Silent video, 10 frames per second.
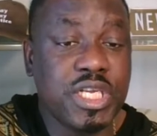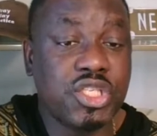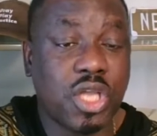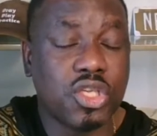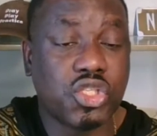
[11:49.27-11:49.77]

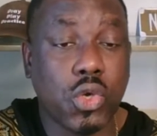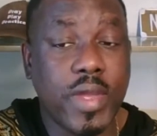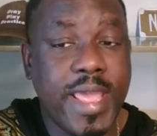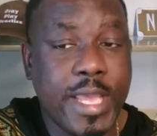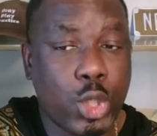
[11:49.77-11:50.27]
is also
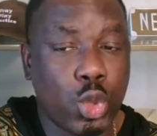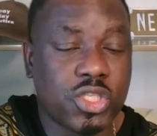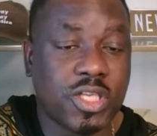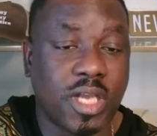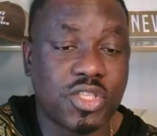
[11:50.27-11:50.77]
a good
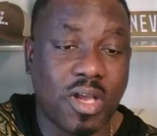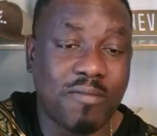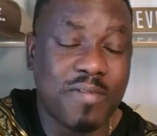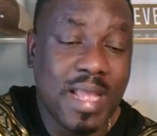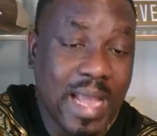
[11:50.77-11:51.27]
source of